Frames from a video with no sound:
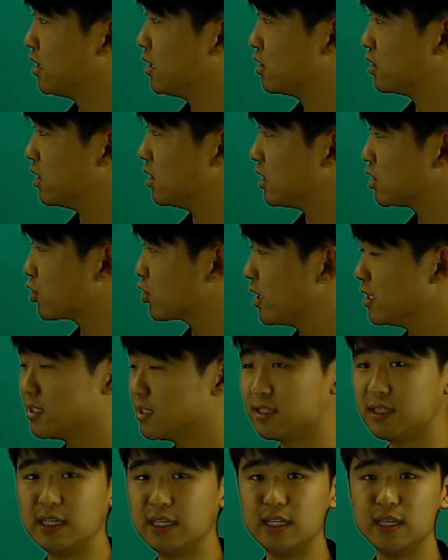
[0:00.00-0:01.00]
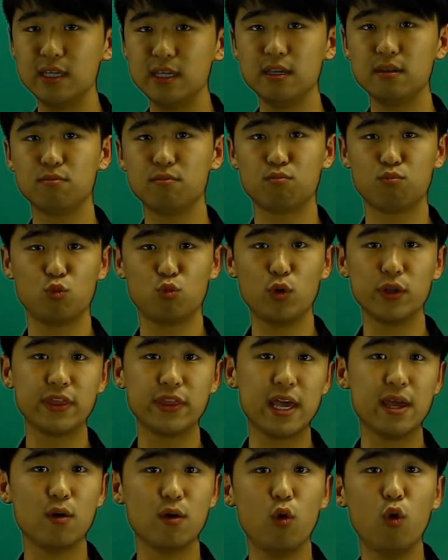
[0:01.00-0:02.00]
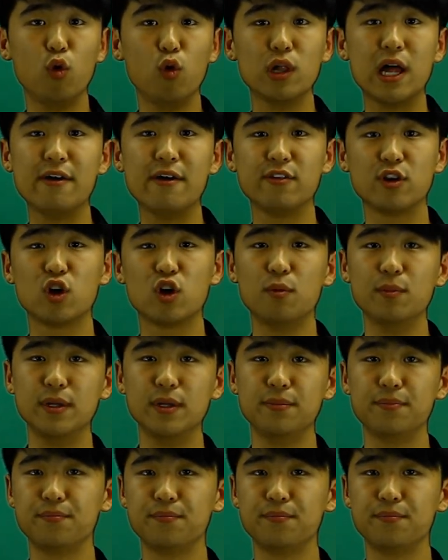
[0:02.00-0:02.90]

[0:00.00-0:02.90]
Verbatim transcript: So let's try and see what they all have in common.